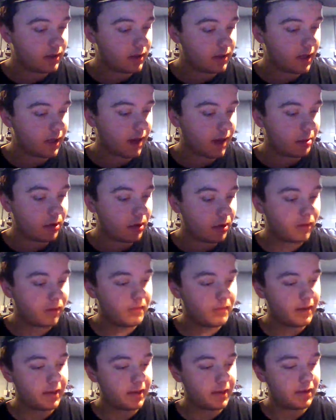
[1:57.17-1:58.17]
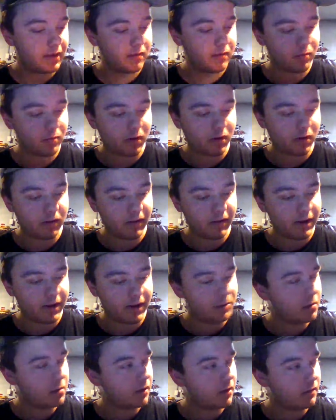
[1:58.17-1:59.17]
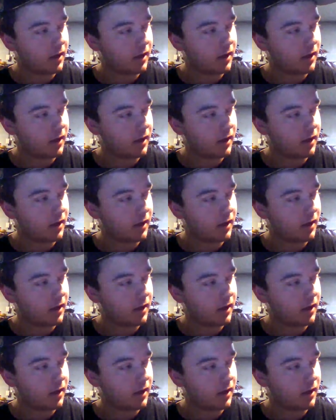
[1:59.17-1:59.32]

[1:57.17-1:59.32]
Yeah, Paul Feig. Paul Feig. Pardon,